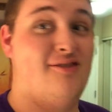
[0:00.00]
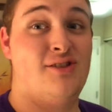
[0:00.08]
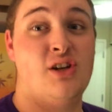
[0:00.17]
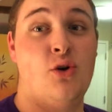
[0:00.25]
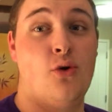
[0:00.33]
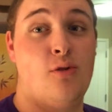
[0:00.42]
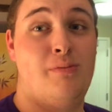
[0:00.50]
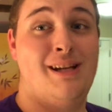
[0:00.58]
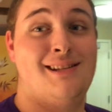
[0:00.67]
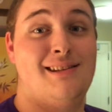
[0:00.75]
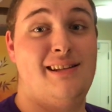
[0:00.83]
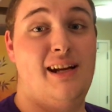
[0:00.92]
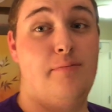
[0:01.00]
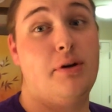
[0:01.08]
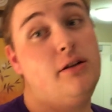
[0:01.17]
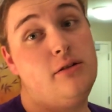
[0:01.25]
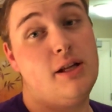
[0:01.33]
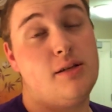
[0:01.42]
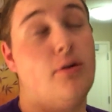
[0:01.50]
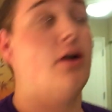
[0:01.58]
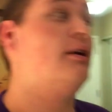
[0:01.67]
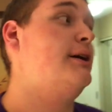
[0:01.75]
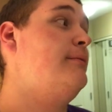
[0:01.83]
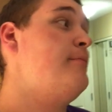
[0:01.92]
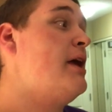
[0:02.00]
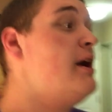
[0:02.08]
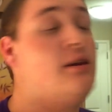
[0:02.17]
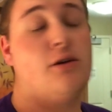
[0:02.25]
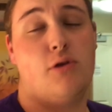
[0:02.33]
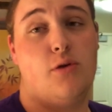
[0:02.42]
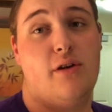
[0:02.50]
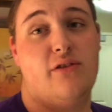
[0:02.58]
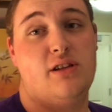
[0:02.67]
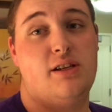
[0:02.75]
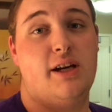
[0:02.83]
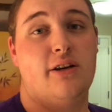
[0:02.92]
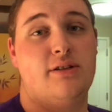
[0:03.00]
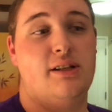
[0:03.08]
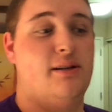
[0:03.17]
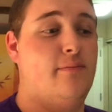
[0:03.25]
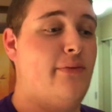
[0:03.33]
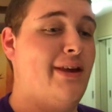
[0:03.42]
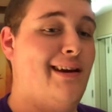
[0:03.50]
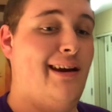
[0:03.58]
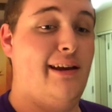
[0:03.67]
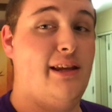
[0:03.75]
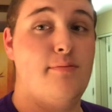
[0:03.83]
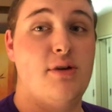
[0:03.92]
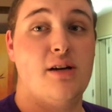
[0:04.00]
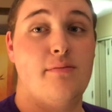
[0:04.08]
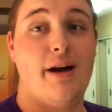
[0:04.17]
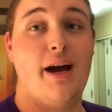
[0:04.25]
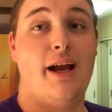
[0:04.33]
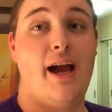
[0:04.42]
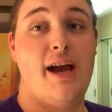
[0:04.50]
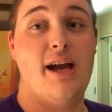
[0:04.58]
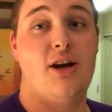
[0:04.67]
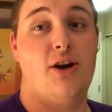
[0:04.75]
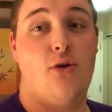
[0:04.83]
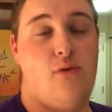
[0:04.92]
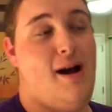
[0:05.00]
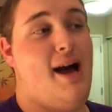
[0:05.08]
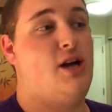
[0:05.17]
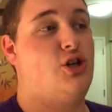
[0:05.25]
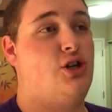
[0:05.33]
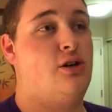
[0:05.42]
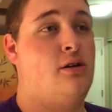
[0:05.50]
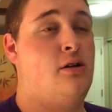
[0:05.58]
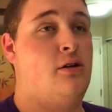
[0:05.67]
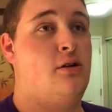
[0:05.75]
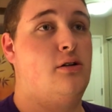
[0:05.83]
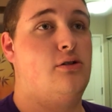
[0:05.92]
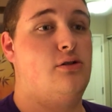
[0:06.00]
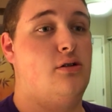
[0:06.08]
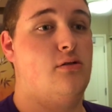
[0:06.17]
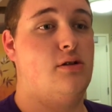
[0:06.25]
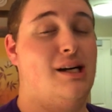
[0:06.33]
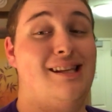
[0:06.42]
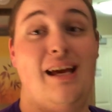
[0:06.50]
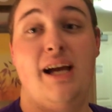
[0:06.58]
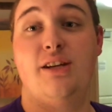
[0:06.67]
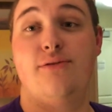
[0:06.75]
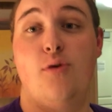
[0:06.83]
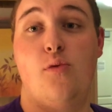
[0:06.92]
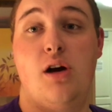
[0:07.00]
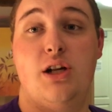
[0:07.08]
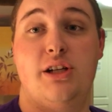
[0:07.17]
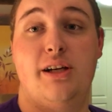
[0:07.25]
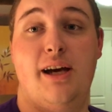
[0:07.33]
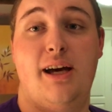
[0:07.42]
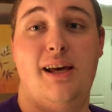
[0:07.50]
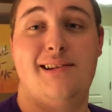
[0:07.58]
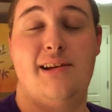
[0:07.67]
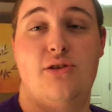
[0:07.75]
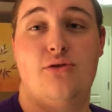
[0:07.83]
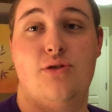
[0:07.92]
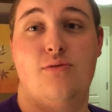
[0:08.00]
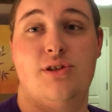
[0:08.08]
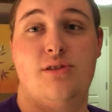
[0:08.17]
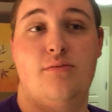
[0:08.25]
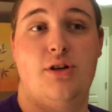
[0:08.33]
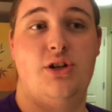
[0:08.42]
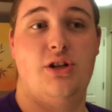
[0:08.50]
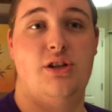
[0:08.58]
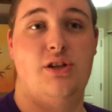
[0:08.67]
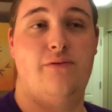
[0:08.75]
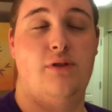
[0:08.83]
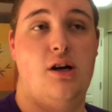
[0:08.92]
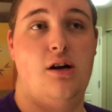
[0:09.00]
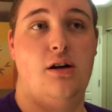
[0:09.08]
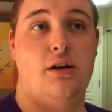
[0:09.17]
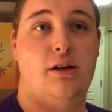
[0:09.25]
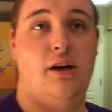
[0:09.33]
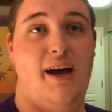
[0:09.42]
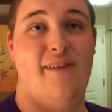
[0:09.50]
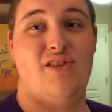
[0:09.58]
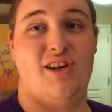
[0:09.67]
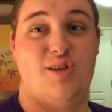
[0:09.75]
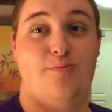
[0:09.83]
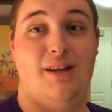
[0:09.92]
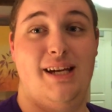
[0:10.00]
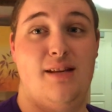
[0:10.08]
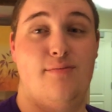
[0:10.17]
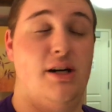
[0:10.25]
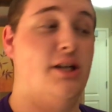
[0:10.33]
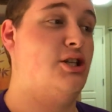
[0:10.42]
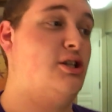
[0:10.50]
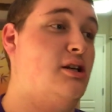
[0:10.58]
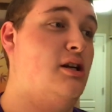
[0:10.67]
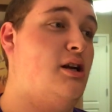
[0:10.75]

I was going to order pizza tonight, but I'll do that tomorrow night. Don't want to wait for the takeout tonight. And then I'm going to come back and crash. So uh, thanks for watching, guys. I know there wasn't much in this vlog. I haven't explained much.